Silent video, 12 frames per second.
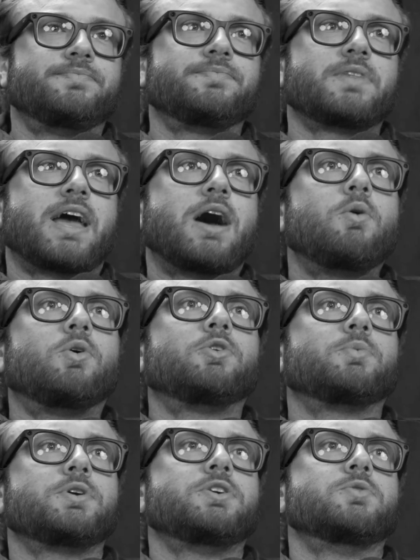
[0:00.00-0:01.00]
how old
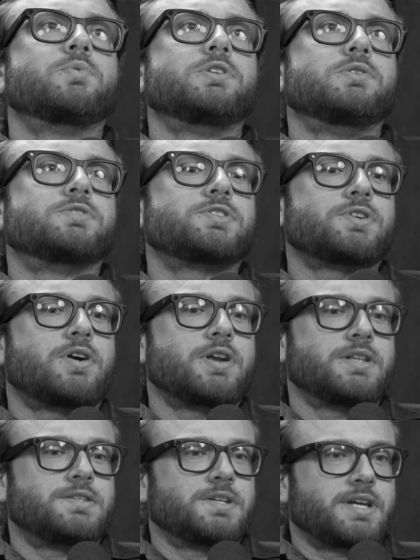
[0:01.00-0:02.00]
were you when you
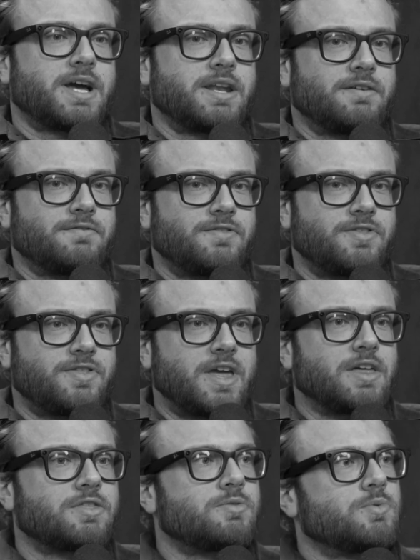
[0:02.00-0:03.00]
started to kind of
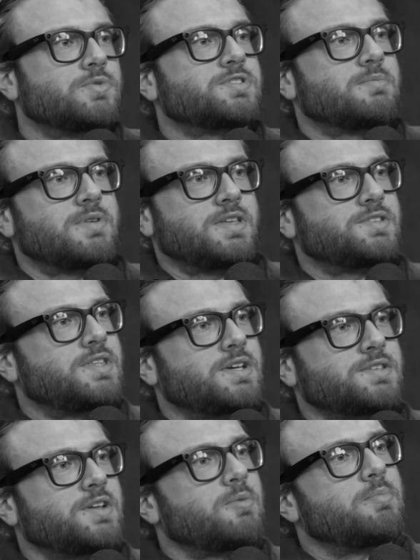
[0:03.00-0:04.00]
think through some of these
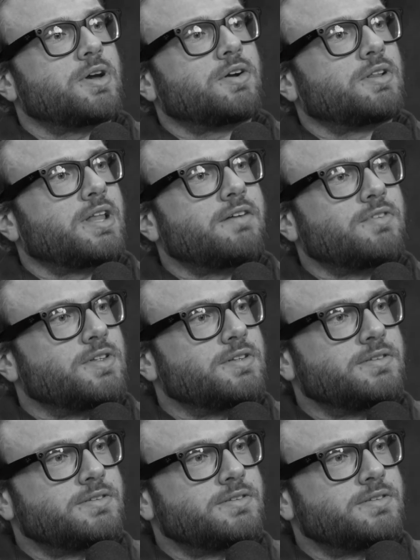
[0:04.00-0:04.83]
things on a bigger level?